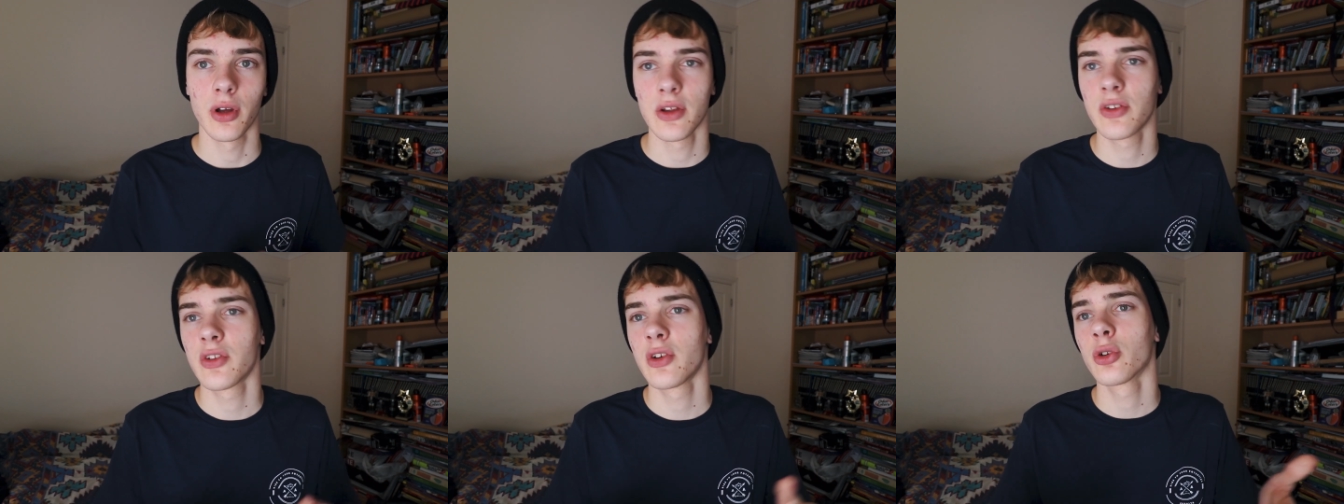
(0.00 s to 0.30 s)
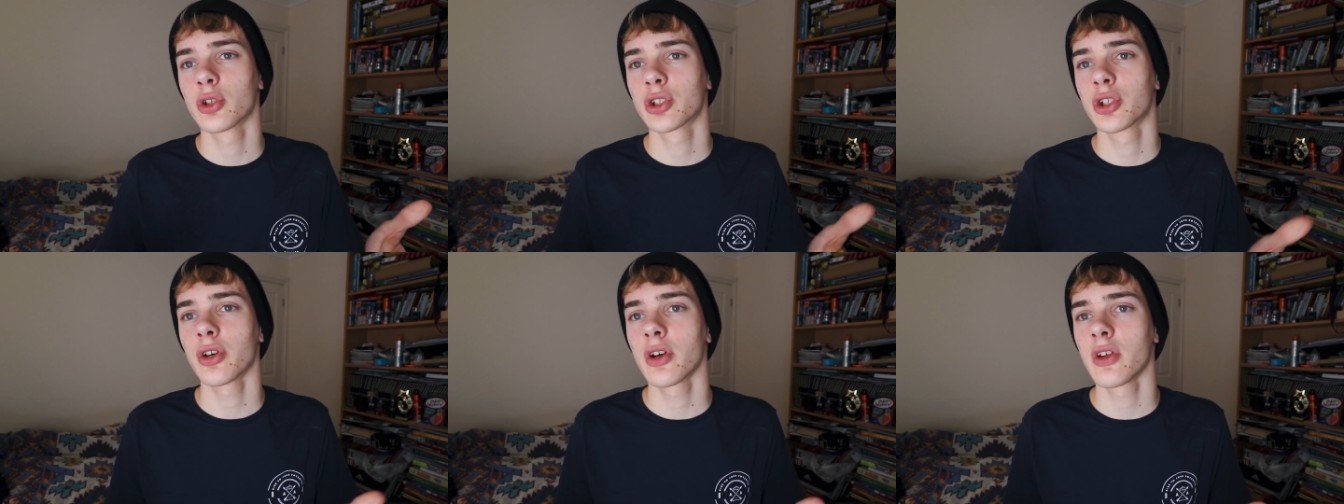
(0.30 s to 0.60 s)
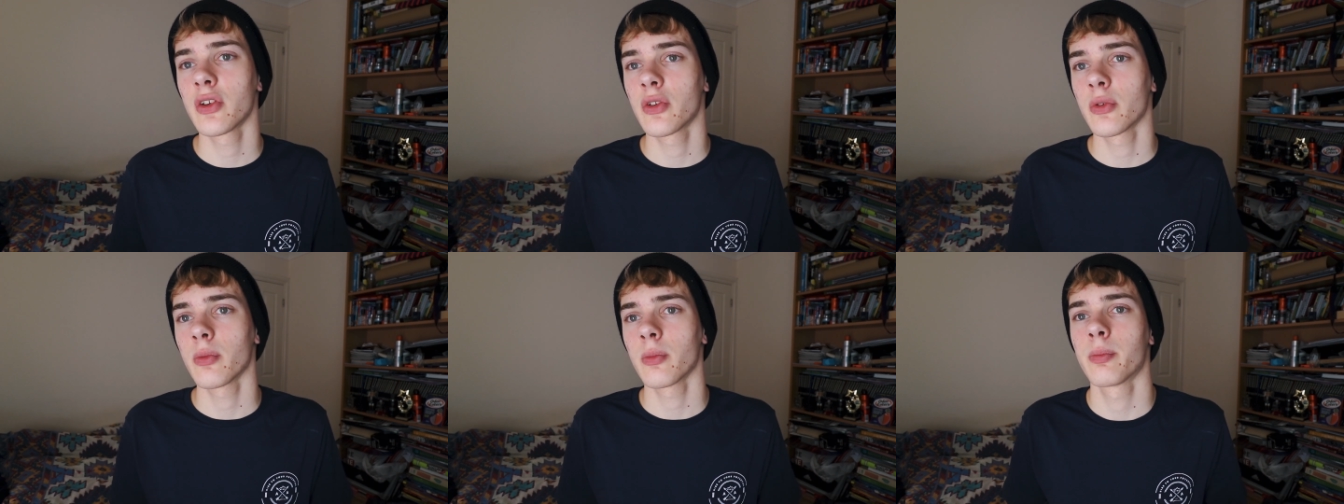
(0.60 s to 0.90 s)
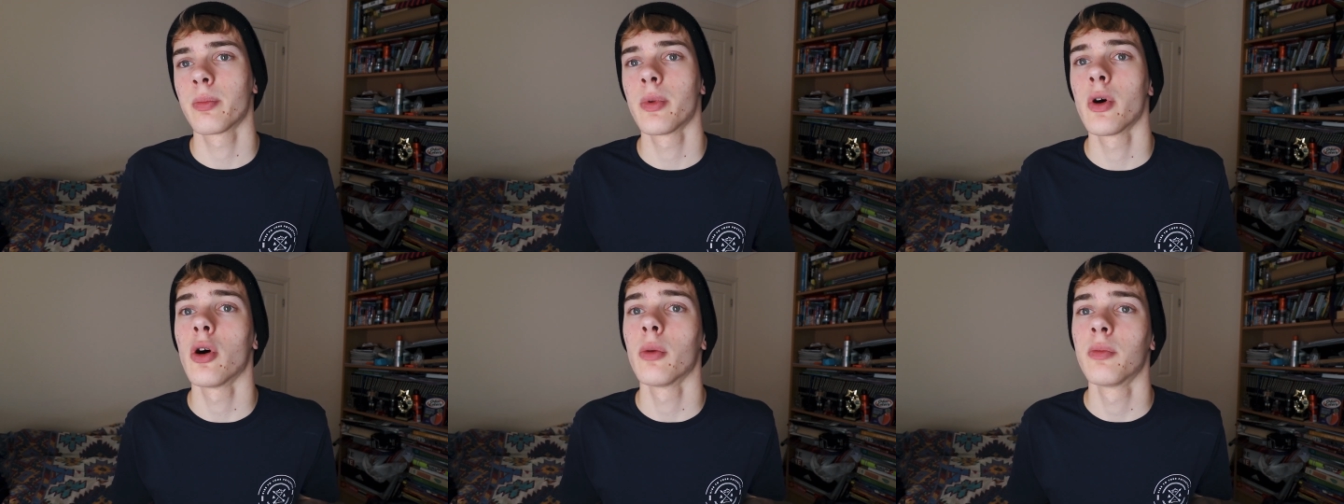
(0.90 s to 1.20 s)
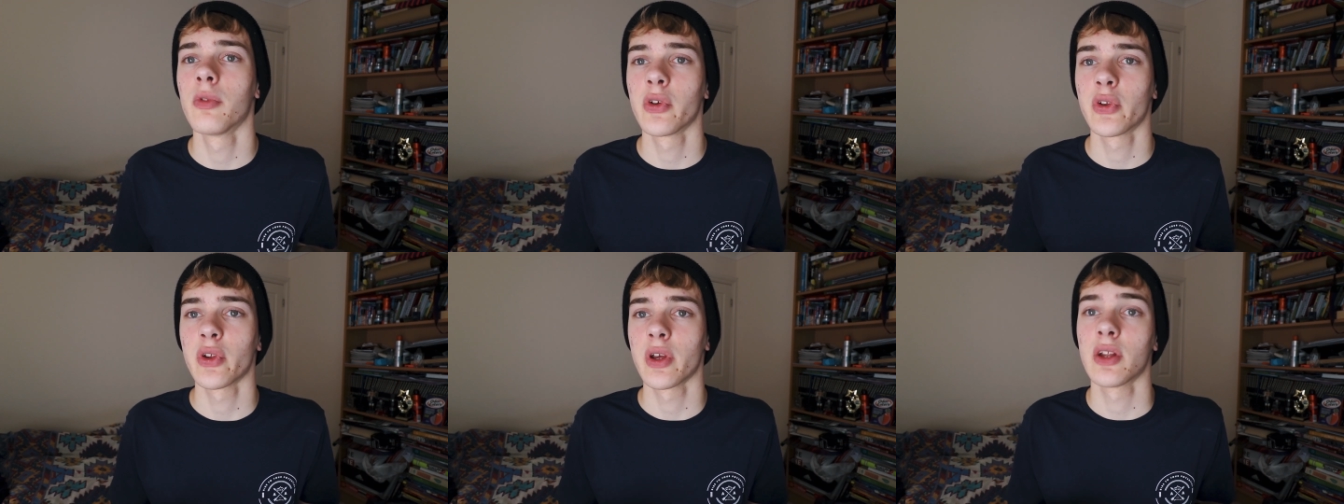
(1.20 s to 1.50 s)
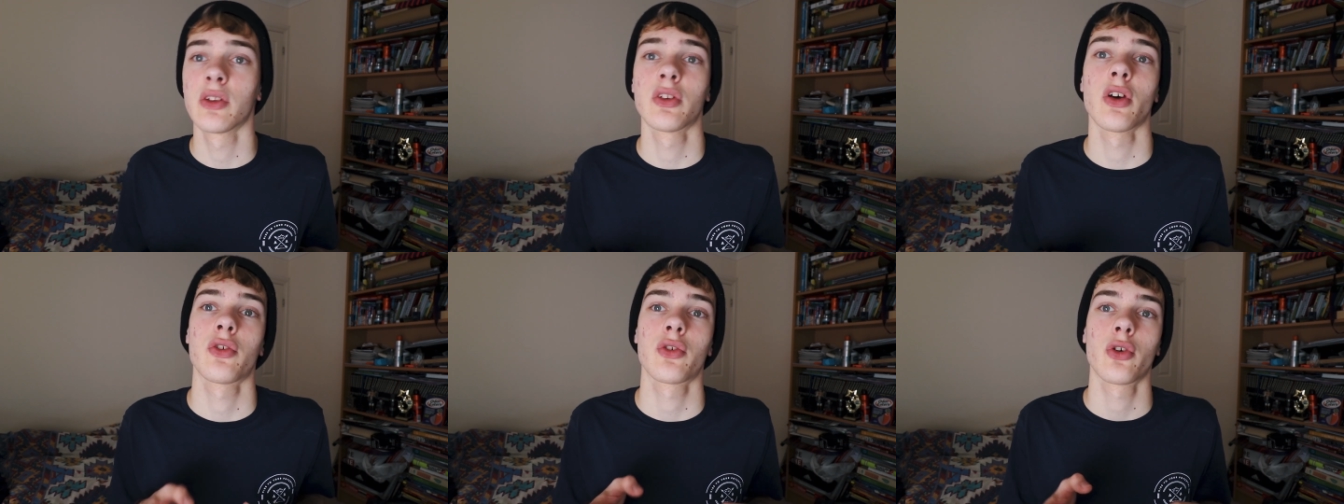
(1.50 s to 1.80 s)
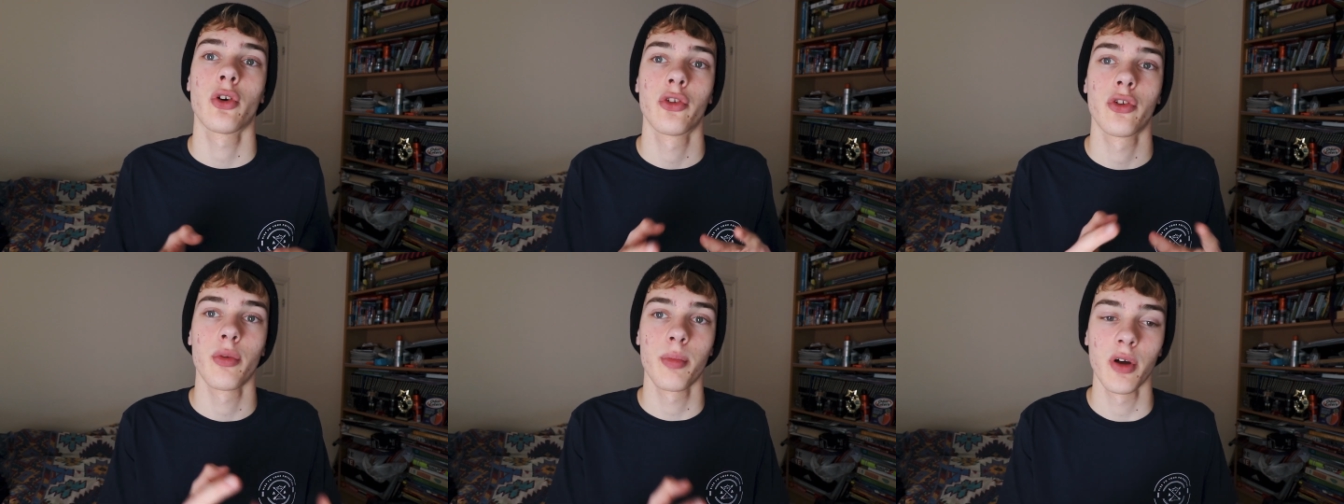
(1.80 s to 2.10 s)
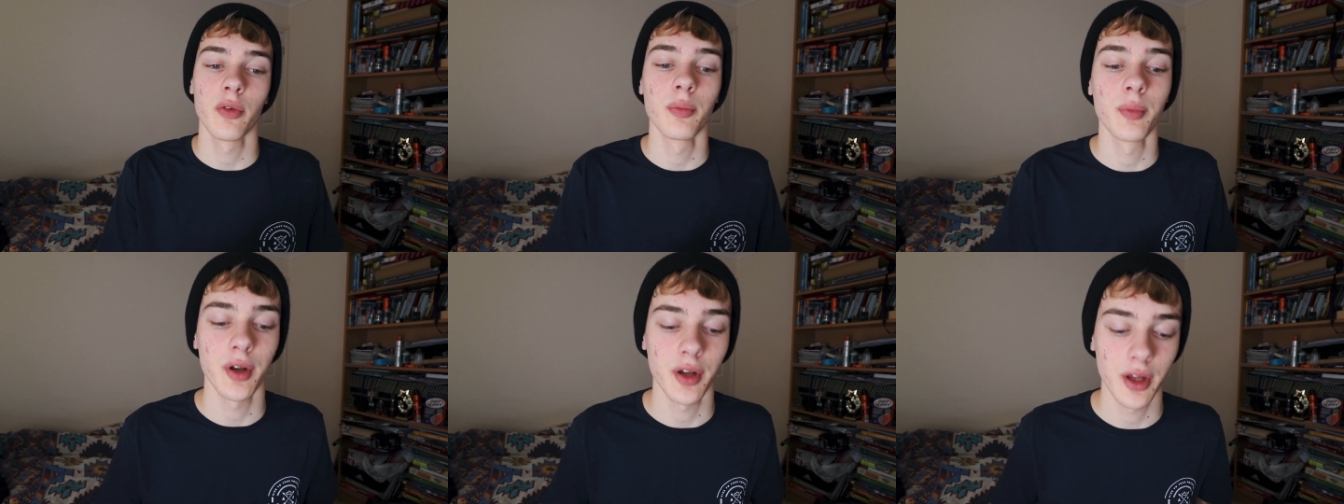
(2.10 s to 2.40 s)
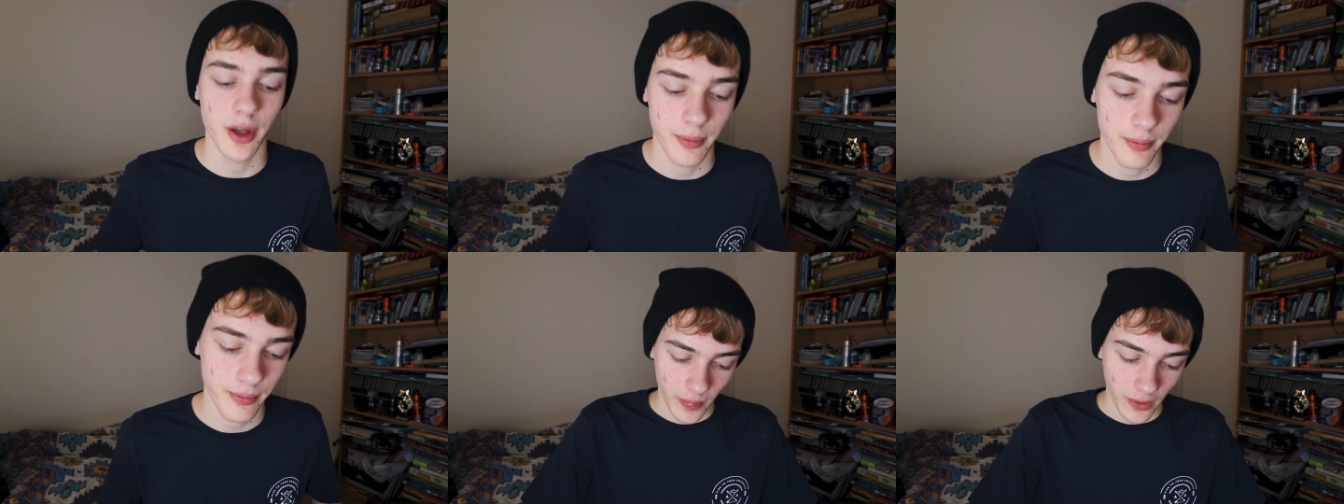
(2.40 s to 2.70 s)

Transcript: It's your choice, but obviously it does cost a bit of money.